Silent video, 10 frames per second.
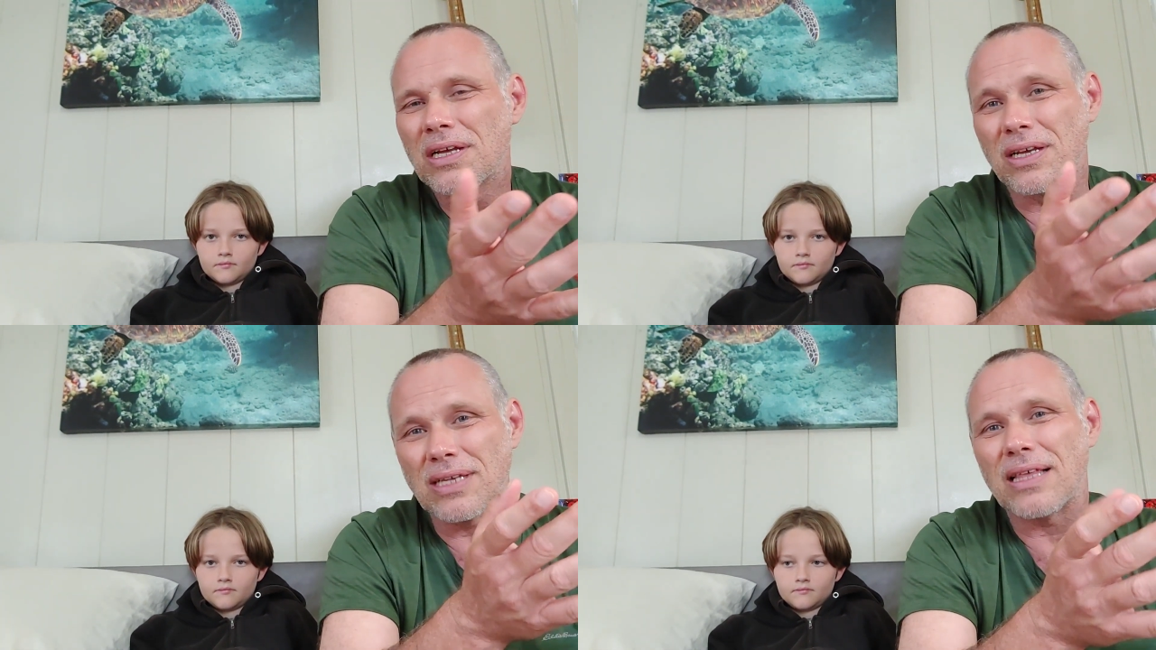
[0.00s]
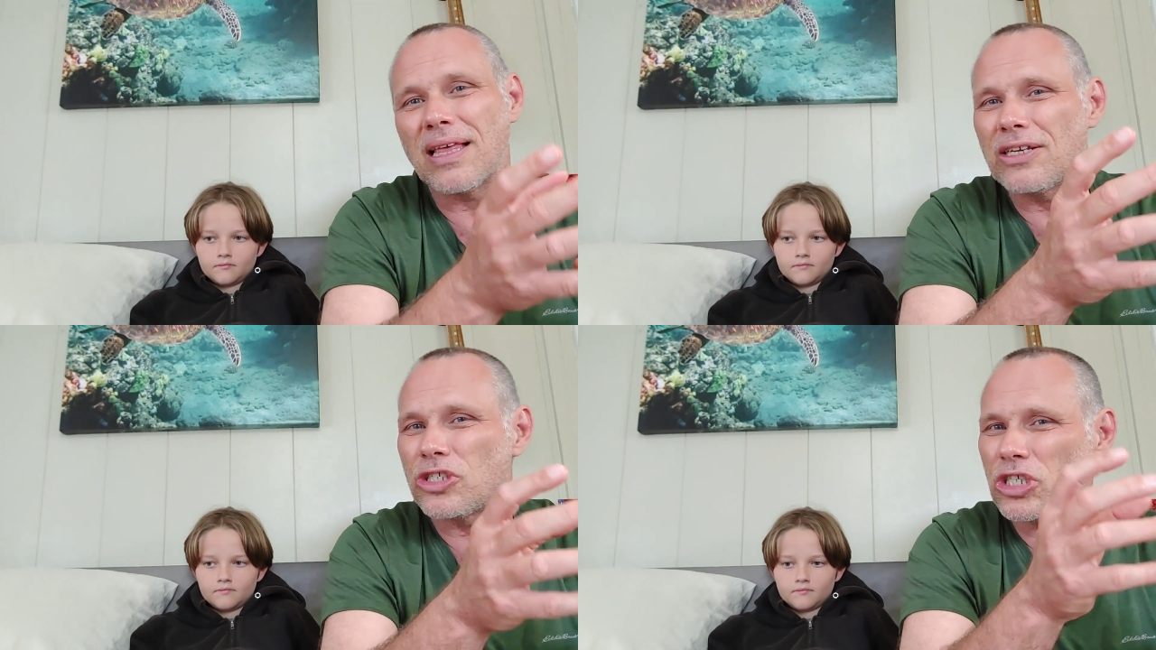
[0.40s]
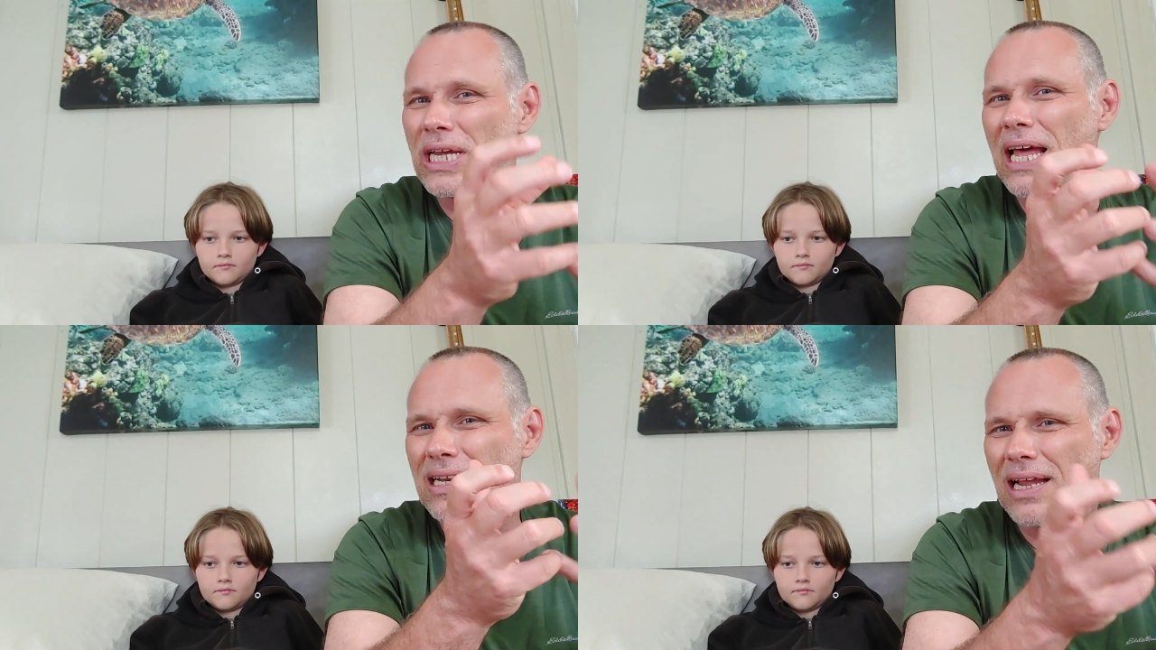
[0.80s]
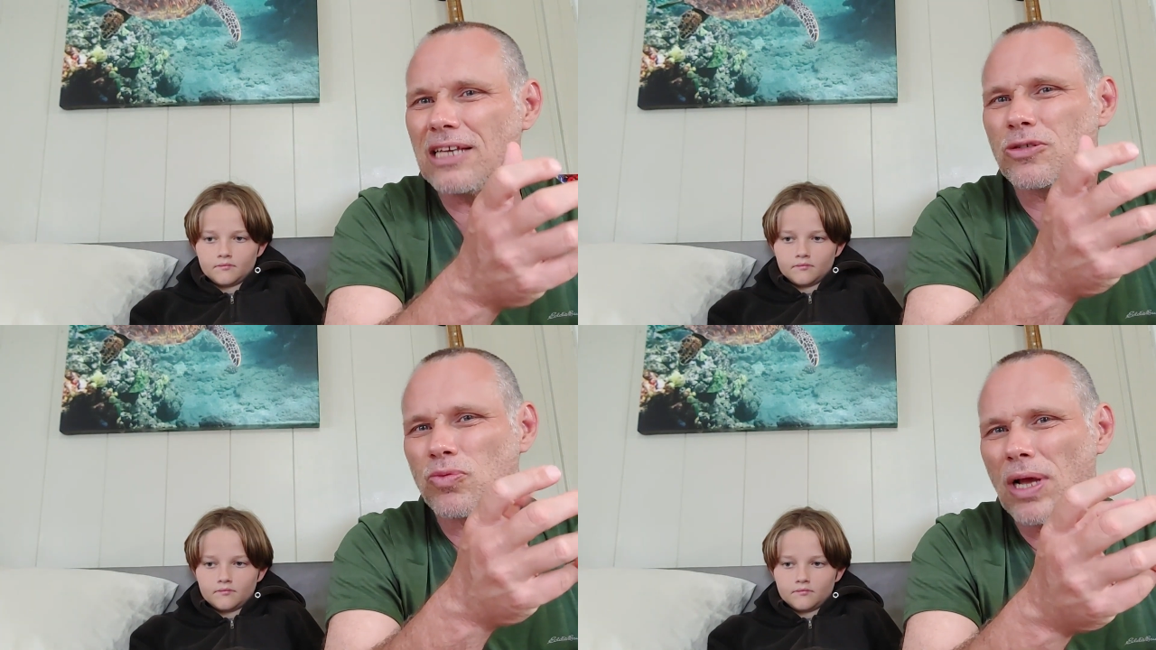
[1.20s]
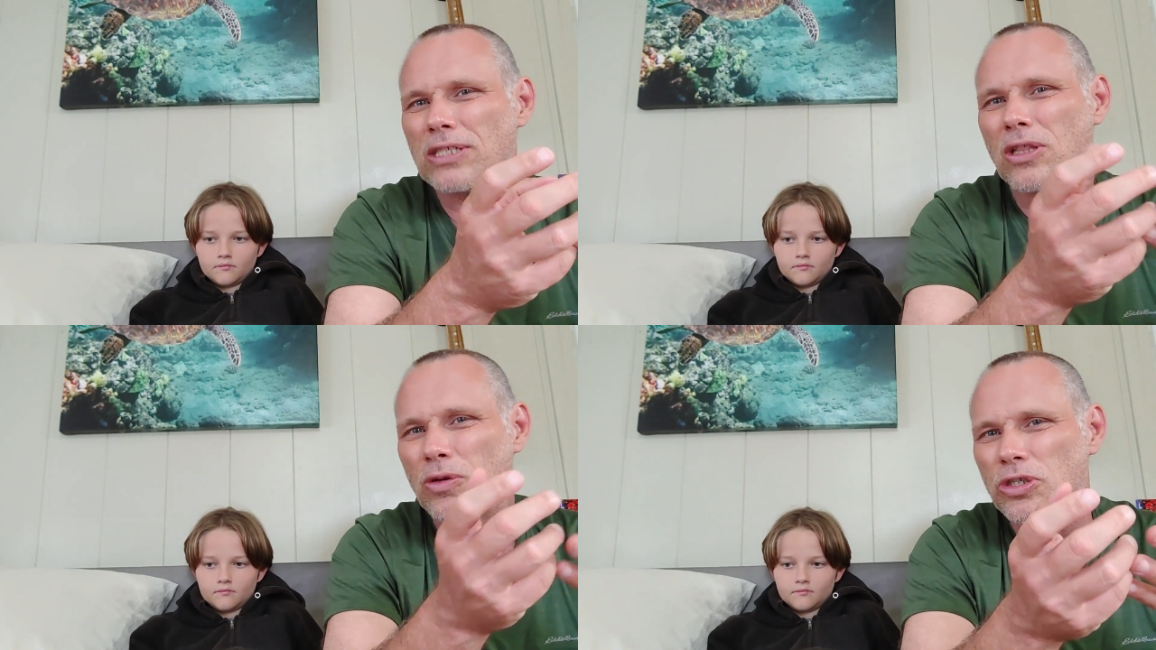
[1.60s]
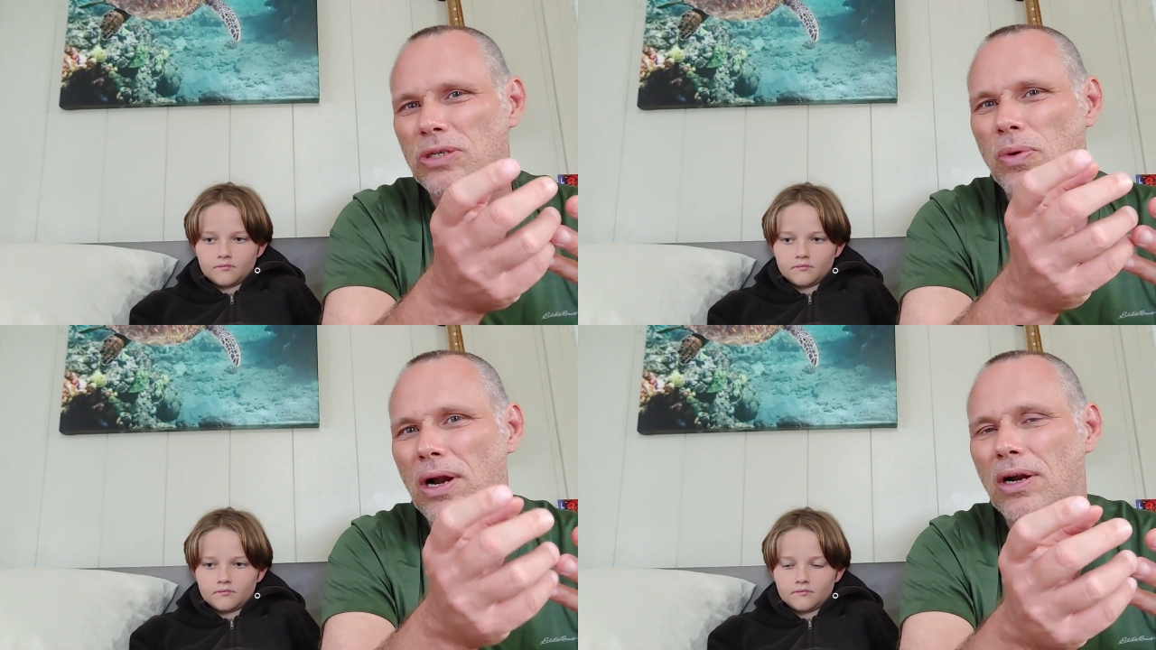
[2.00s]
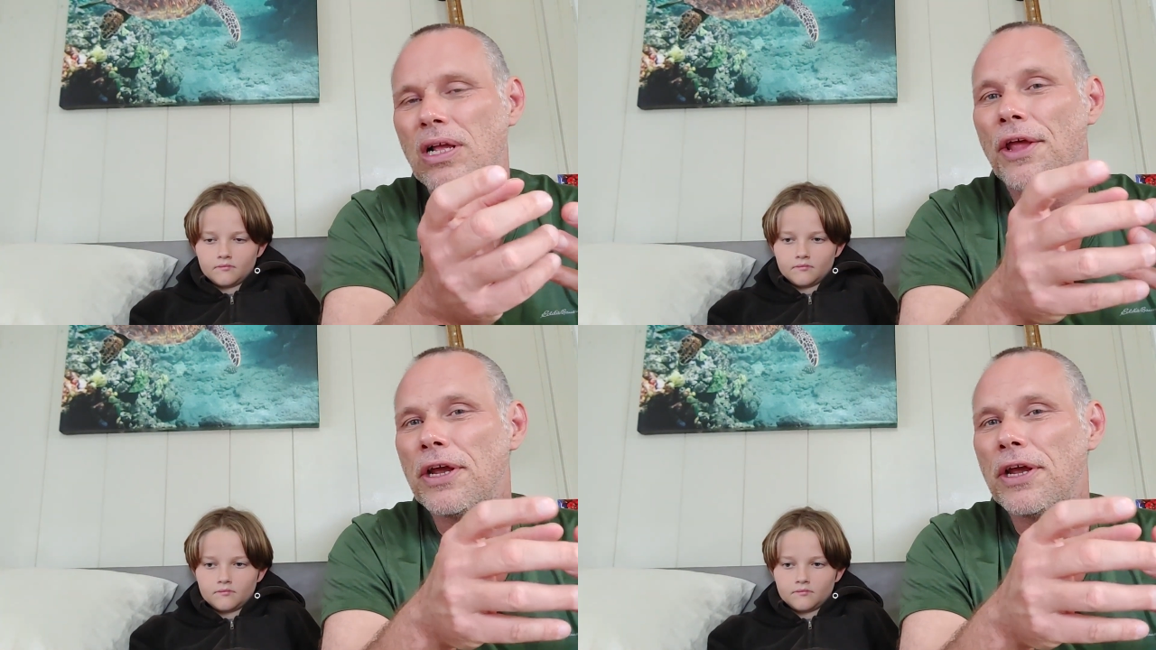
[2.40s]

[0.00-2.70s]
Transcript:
Speaker 1: because I think she had a nice resolution where,